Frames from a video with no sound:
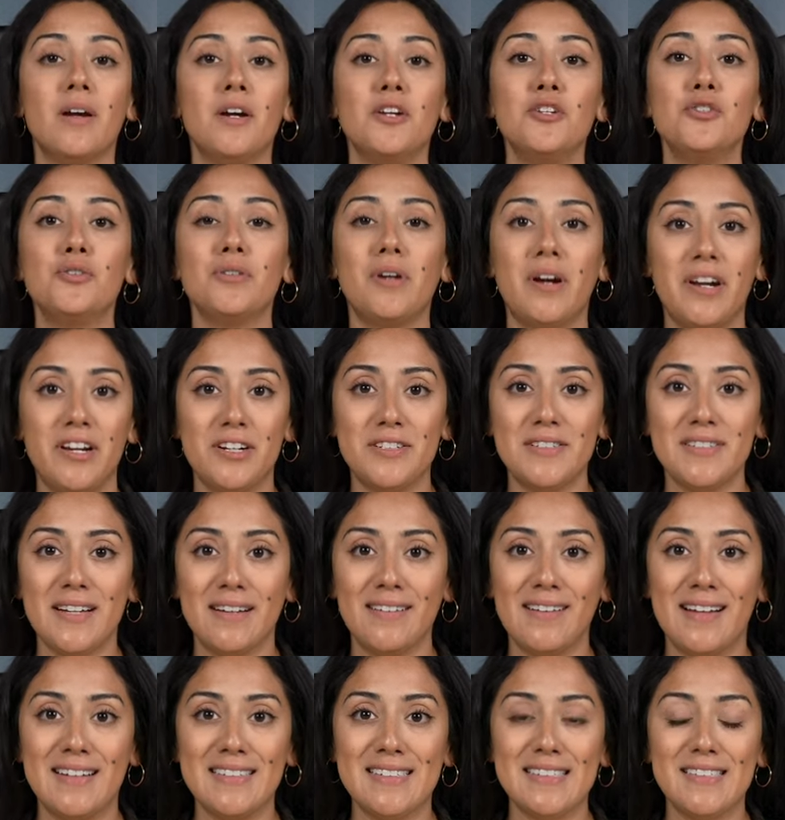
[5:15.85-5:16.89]
Try your
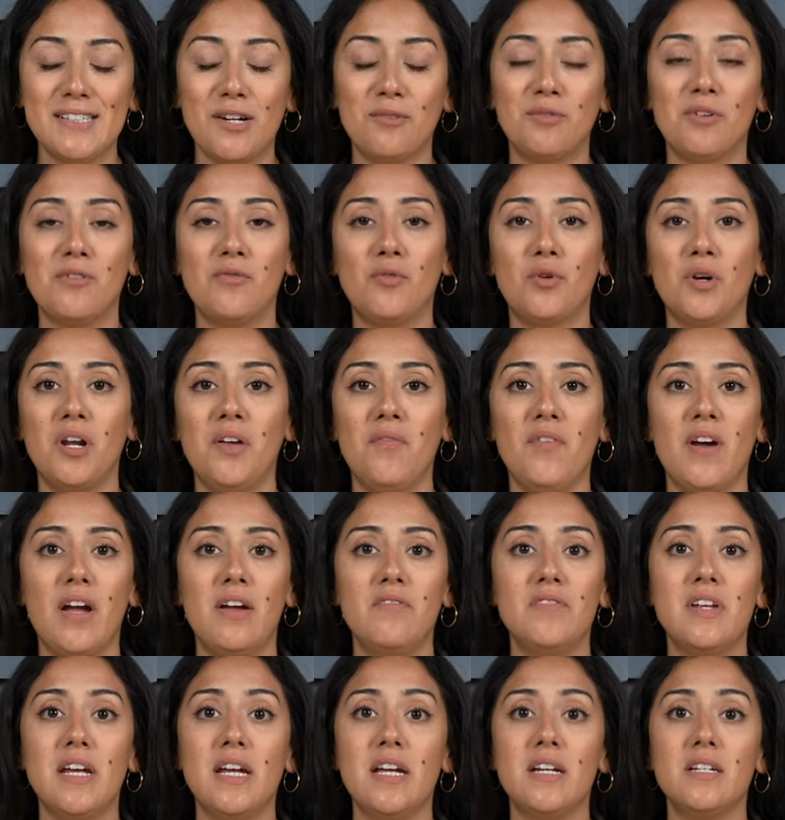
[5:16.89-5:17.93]
sunglasses out for
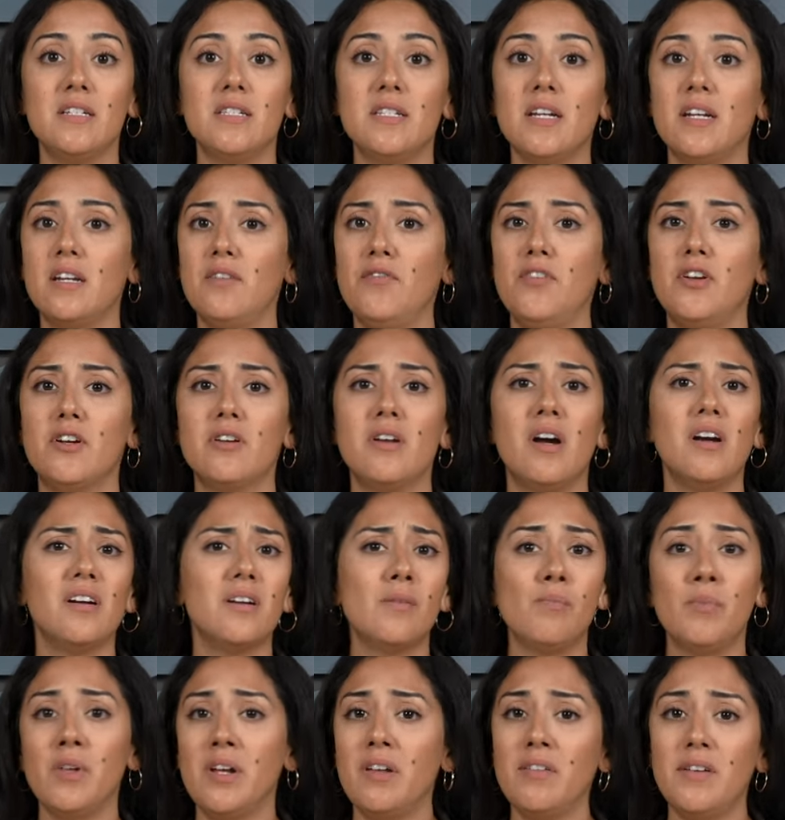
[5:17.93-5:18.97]
45 days, and if you're not
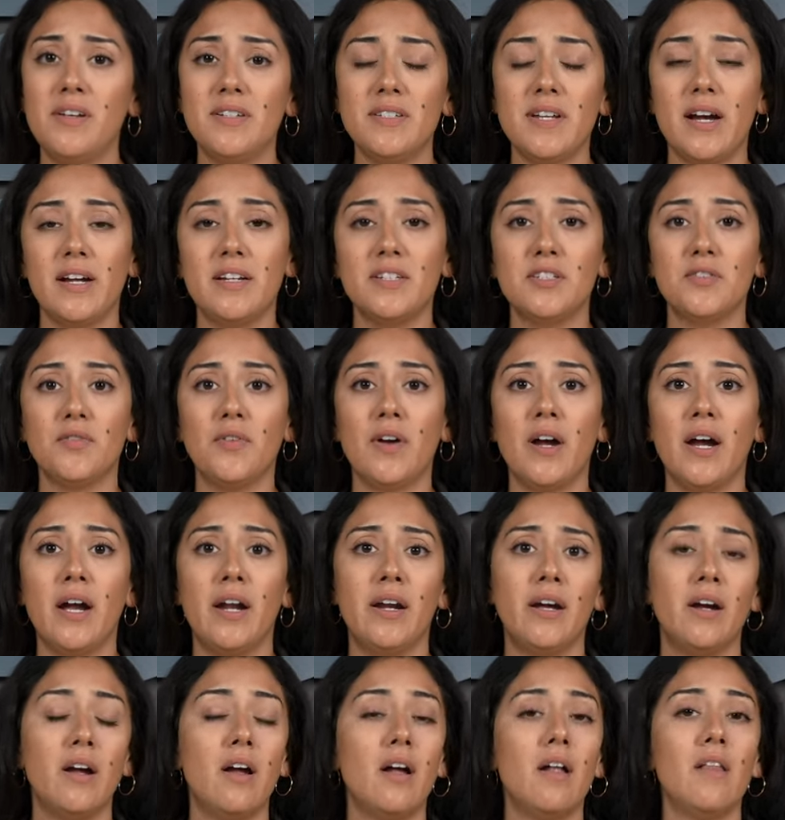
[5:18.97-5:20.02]
completely
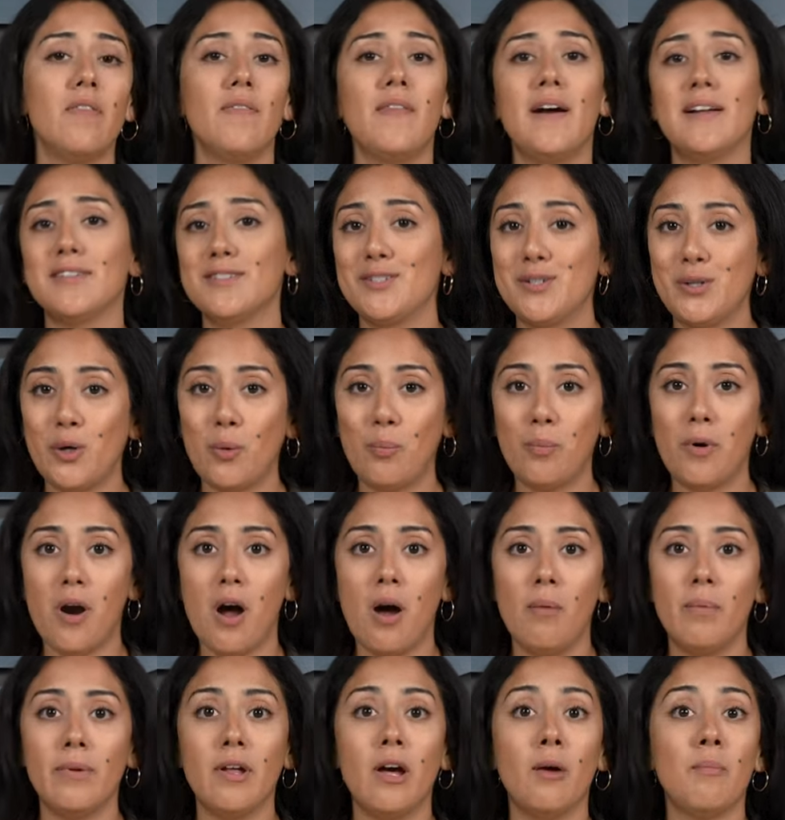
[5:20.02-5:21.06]
satisfied, that's no
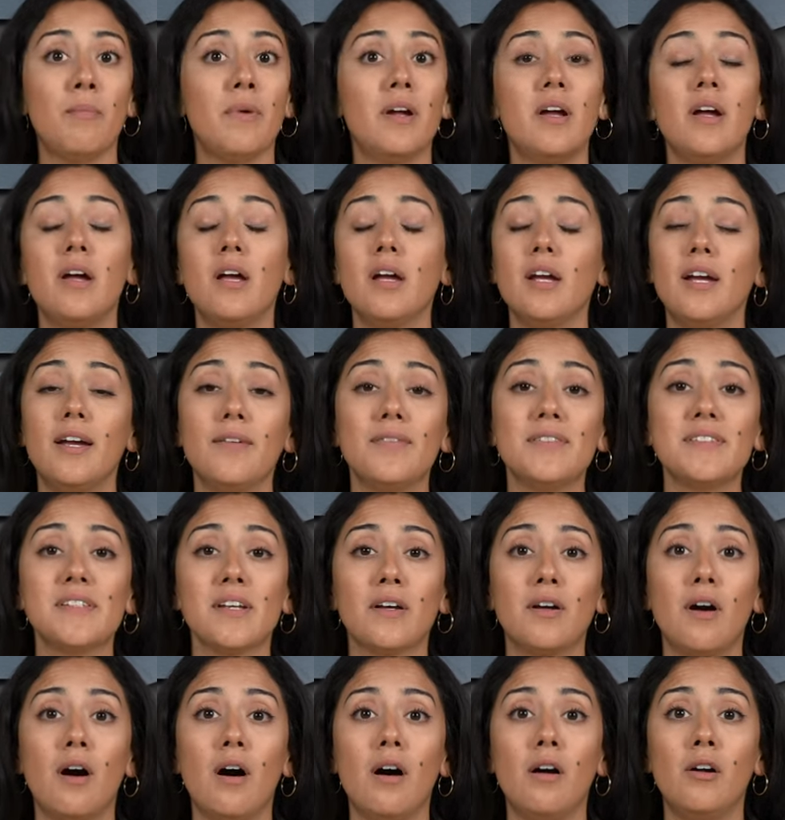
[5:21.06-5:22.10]
problem. Give us a
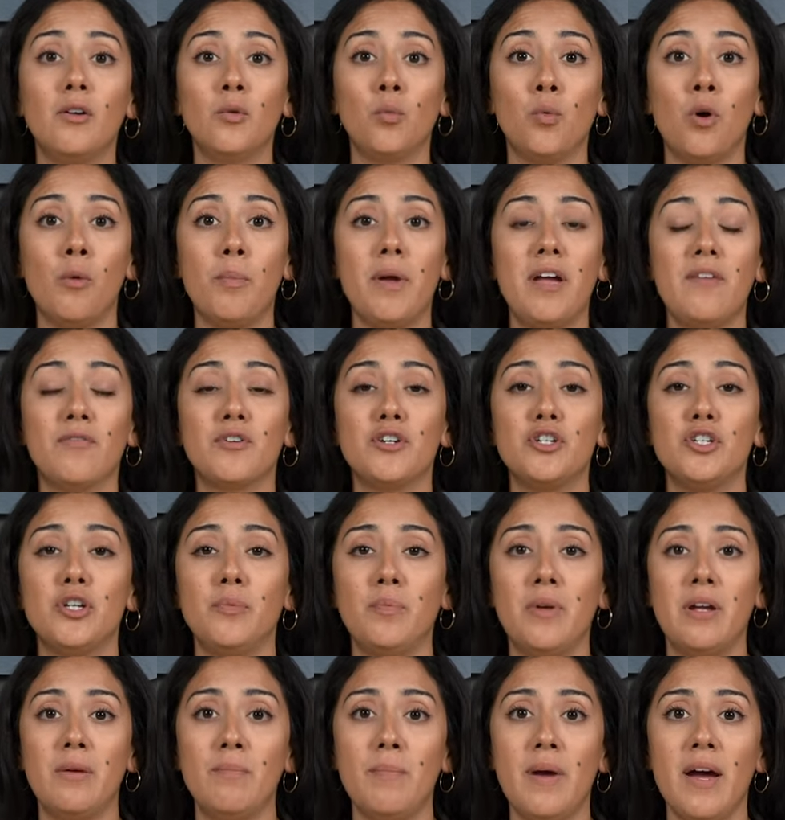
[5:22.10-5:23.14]
call and we'll pay for
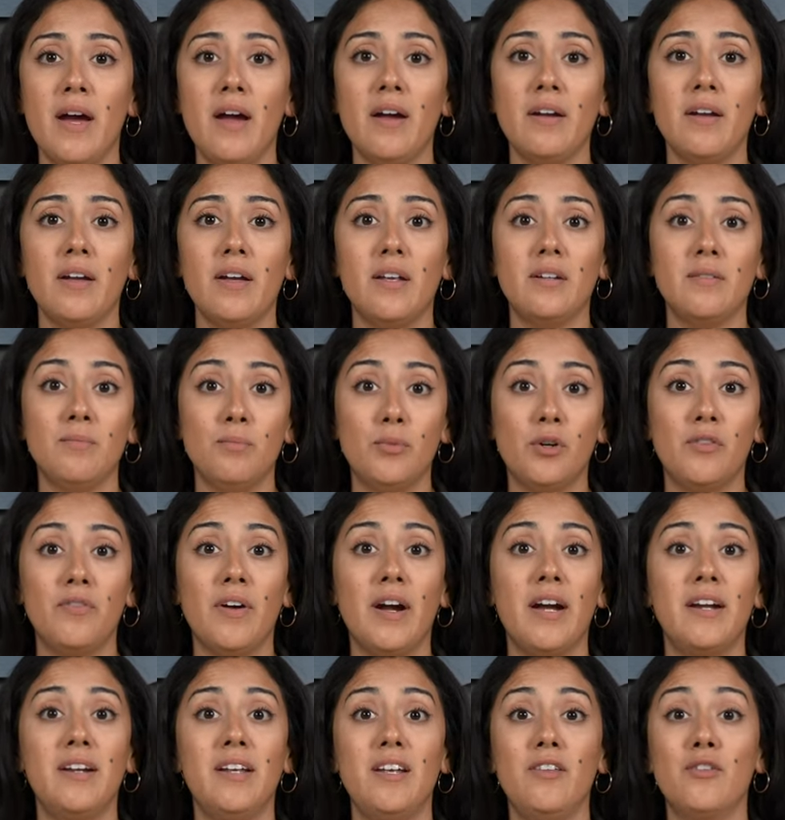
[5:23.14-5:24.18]
shipping back and
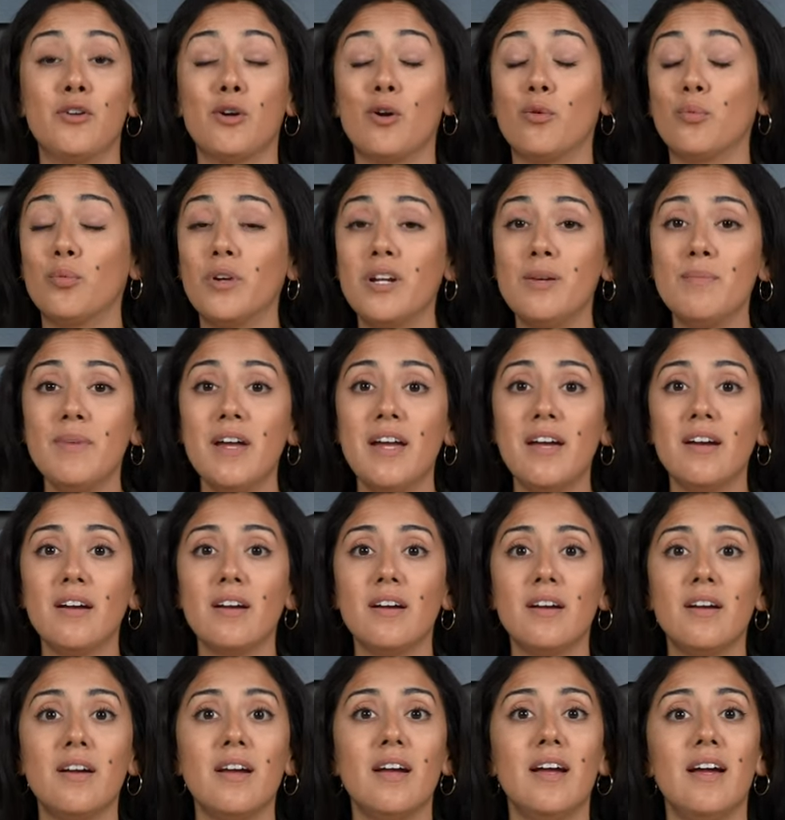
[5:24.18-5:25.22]
provide either a remake,
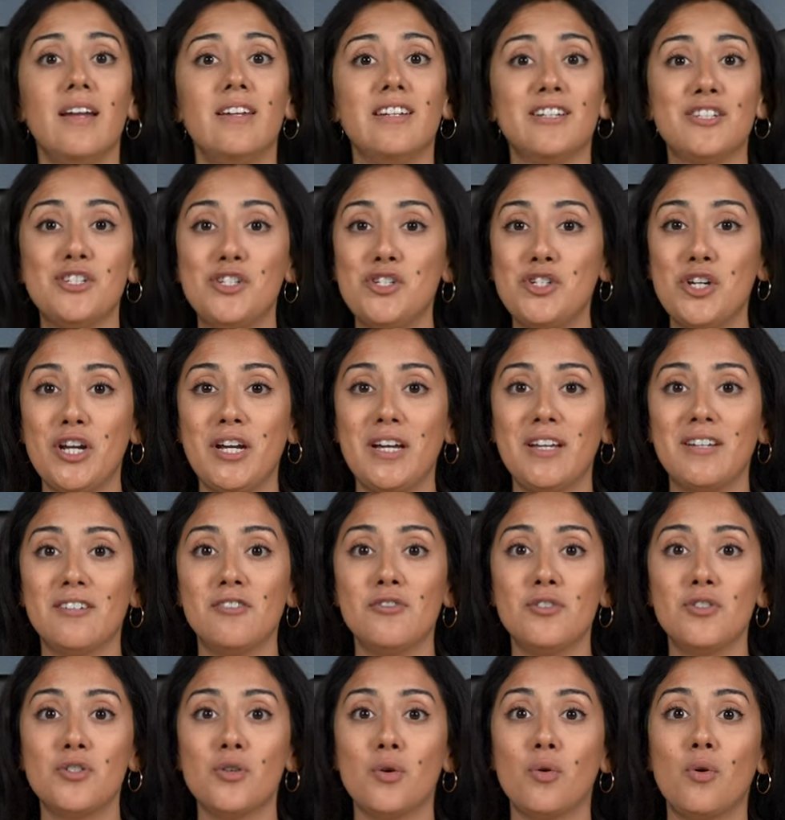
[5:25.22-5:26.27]
an
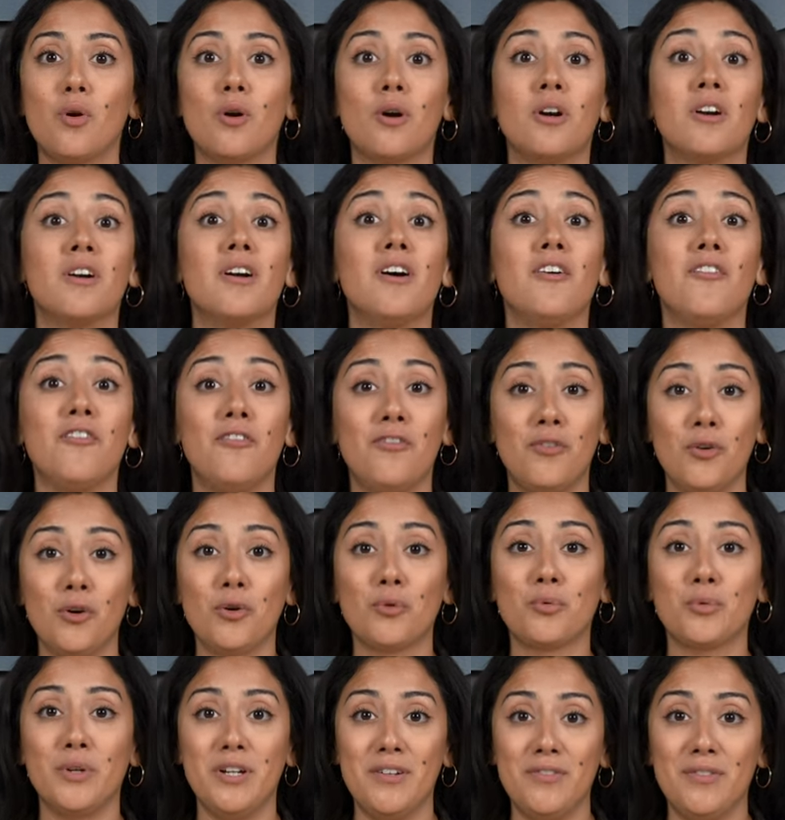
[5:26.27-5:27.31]
exchange, or a
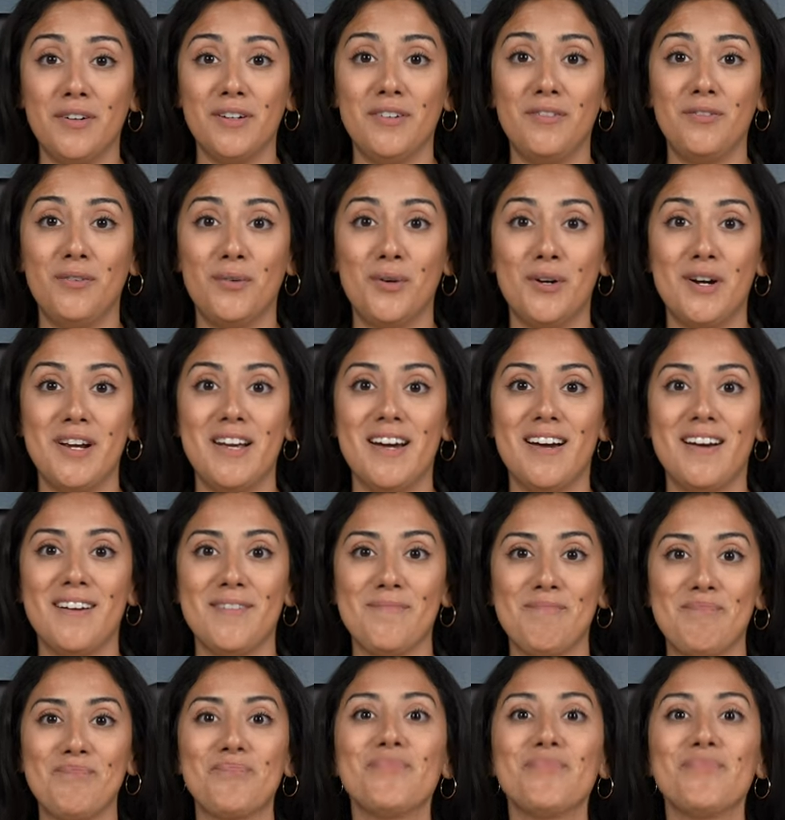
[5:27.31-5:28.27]
full refund for you.